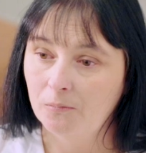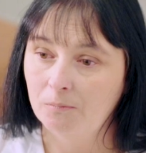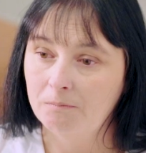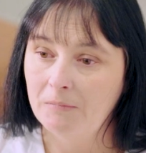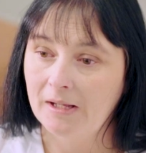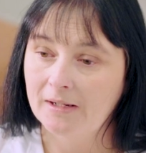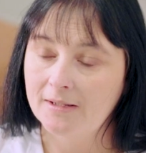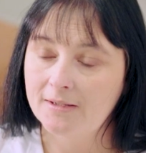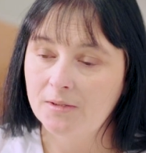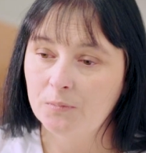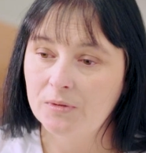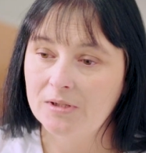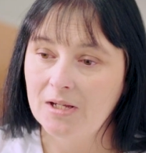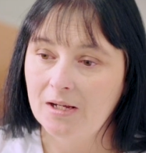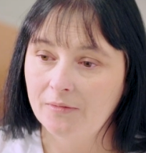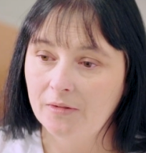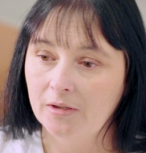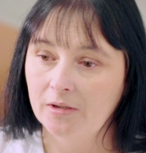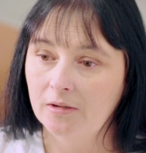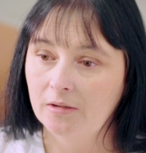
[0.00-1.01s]
Madisen was
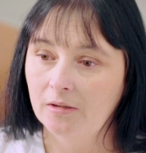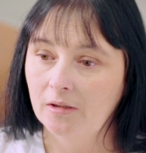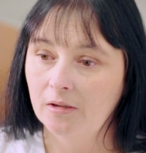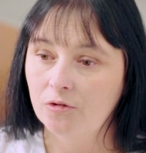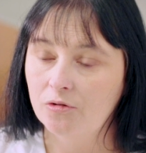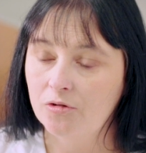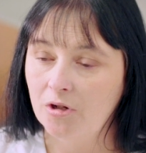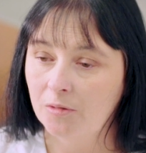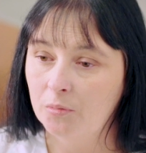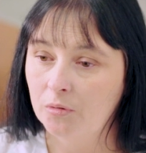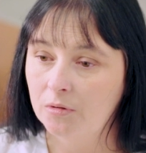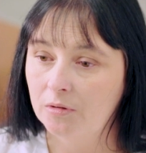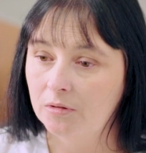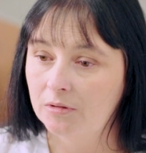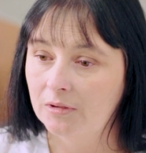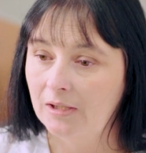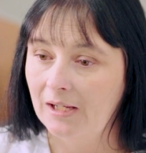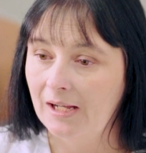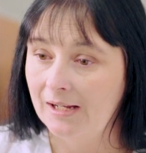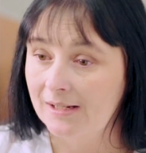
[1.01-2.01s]
having
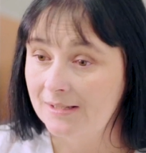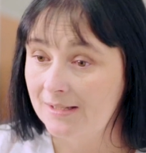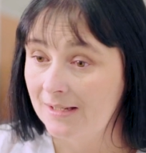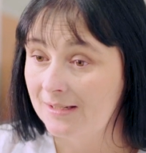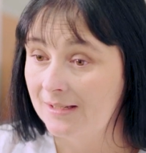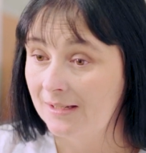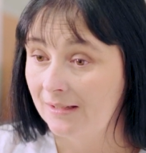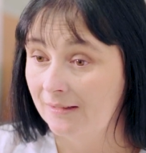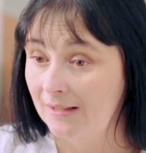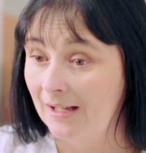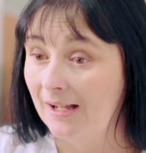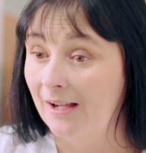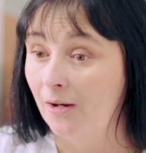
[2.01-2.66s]
trouble accessing the